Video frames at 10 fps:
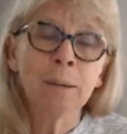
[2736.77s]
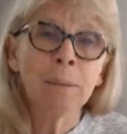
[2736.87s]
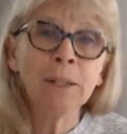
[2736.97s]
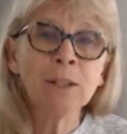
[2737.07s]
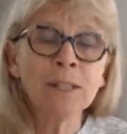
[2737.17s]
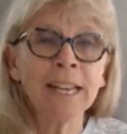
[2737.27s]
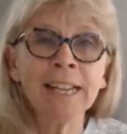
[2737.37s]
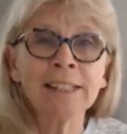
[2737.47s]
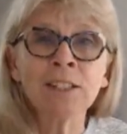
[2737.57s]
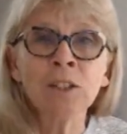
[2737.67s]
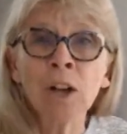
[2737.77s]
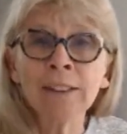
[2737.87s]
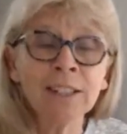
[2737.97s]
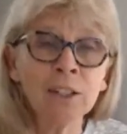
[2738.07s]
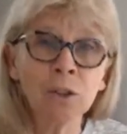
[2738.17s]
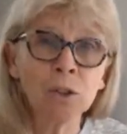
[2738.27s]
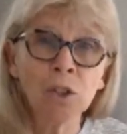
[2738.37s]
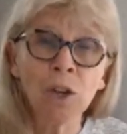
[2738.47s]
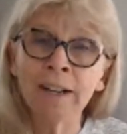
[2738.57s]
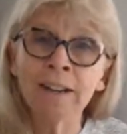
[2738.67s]
because it's not that you're
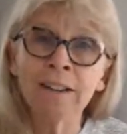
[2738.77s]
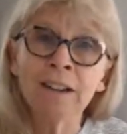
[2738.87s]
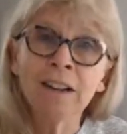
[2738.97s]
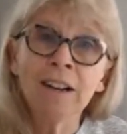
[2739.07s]
trying to